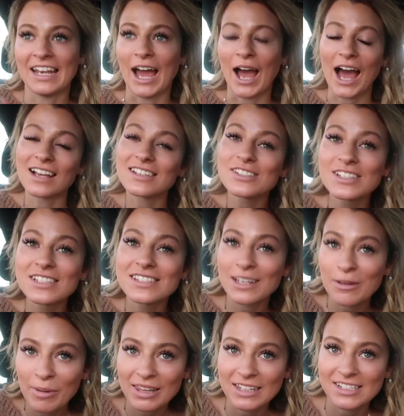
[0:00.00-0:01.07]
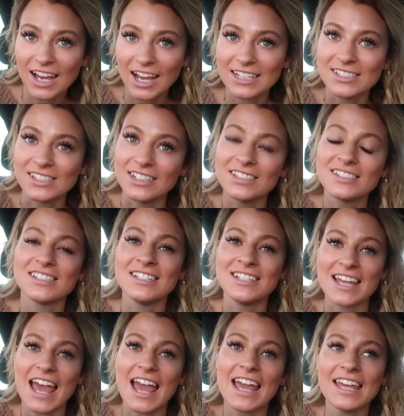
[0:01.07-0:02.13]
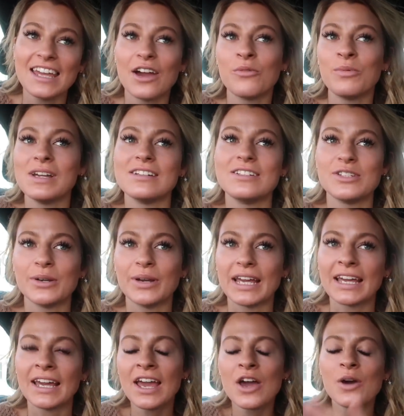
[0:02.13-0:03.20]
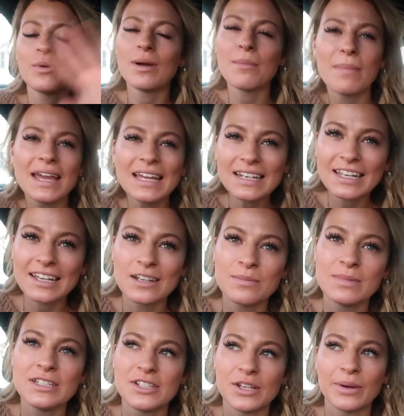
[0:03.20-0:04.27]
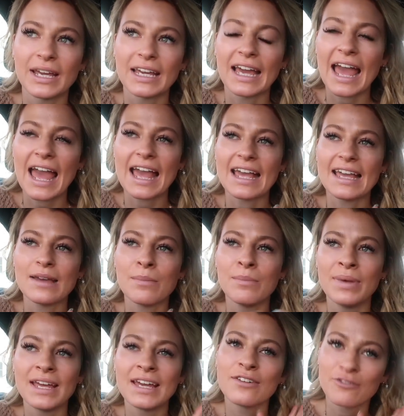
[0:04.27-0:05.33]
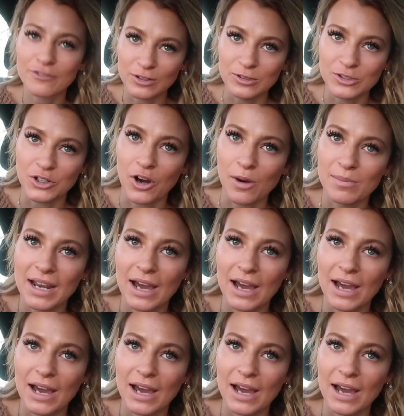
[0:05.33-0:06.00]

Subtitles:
Now, as you can see by the title, today we are mainly going to be doing a big food shop.